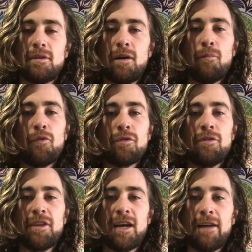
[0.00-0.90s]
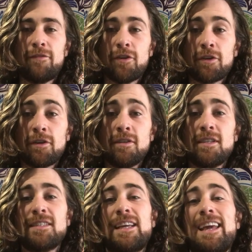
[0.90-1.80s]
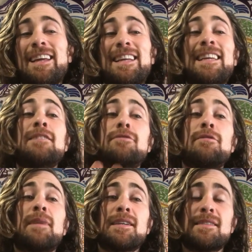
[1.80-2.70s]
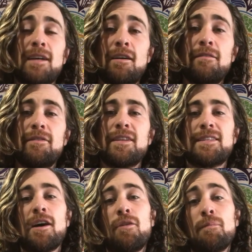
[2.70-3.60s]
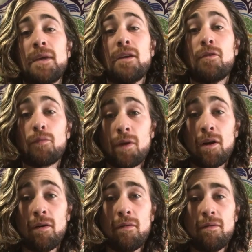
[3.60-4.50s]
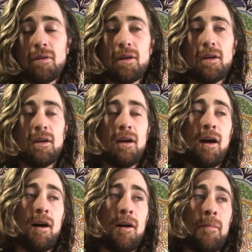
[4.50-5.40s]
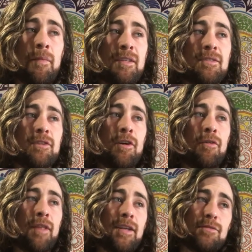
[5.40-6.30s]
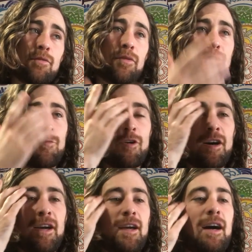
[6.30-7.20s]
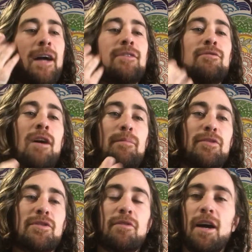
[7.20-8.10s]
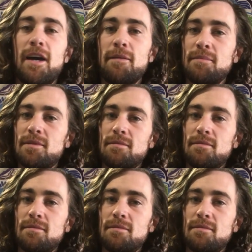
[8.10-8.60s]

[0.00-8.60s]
that I've learned and taken into myself that has helped me grow. And so that's one reason why I do not prescribe